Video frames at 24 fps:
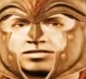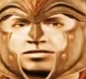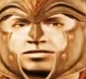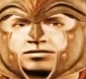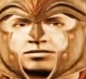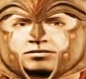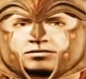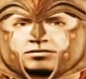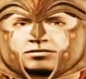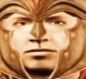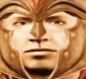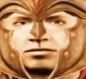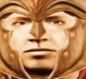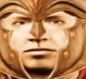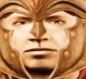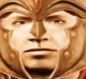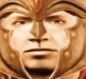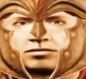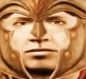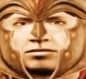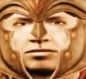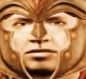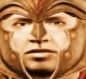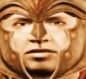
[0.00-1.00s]
Alright.
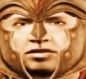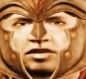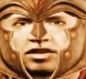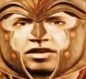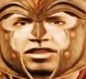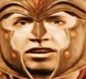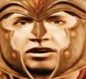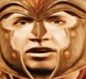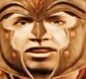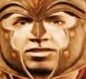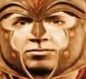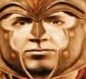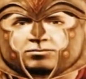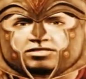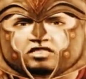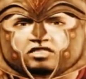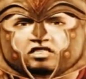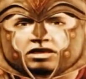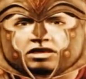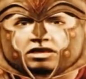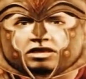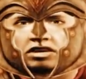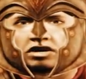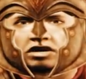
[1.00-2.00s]

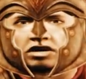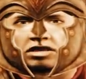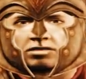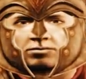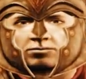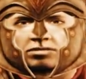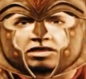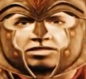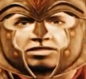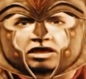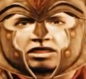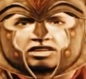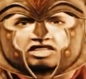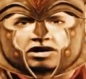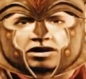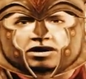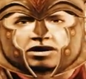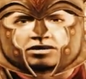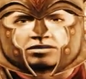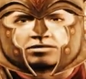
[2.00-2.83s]
Welcome to High Rock,